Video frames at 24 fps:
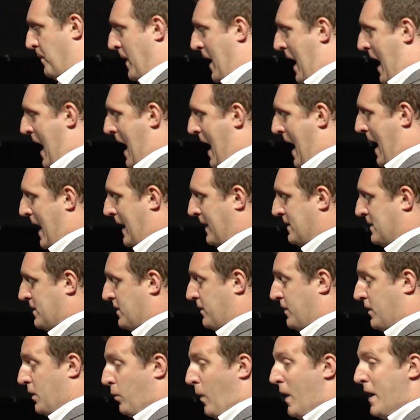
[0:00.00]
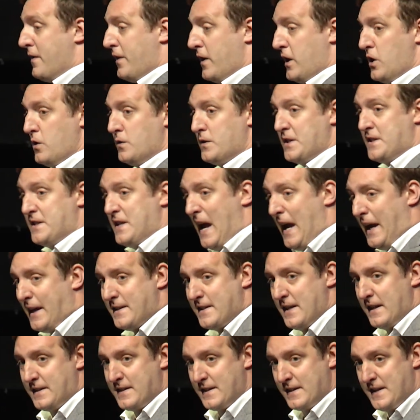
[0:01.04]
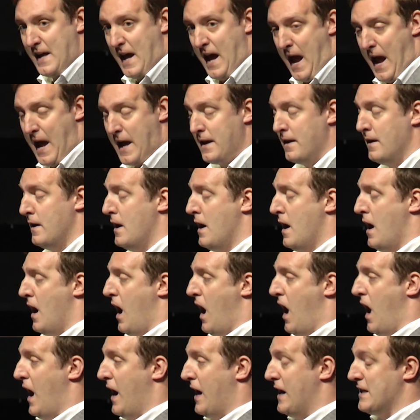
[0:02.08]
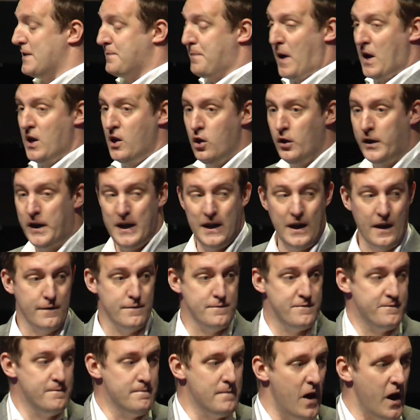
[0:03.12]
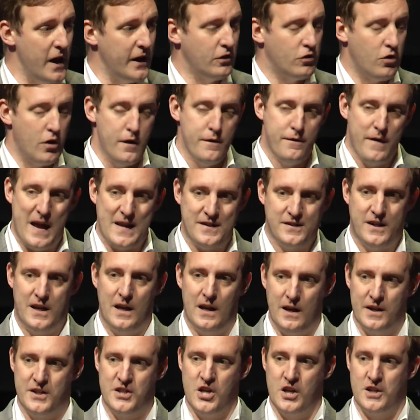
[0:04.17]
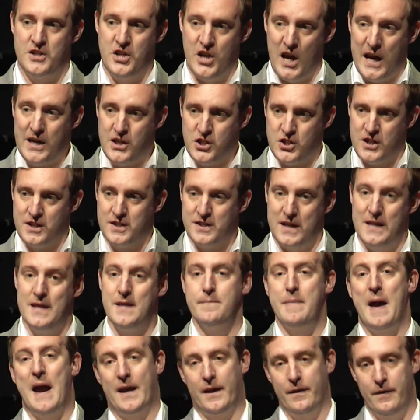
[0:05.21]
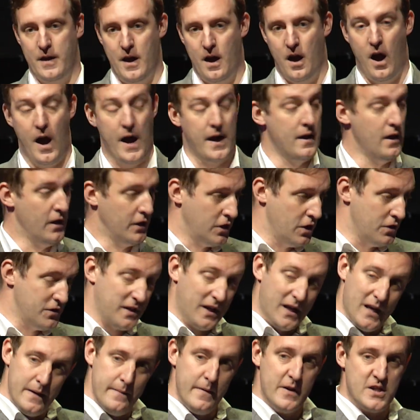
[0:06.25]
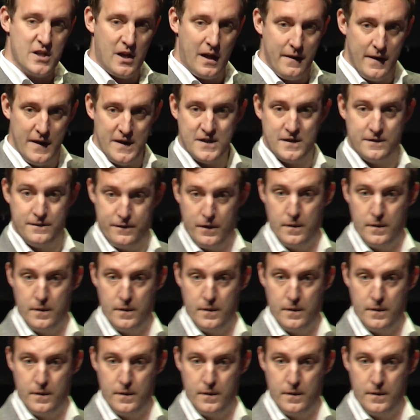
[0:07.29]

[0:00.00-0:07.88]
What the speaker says: And the way that you detect it today is by looking at microvasculature changes in the back of the eye, using an image like this,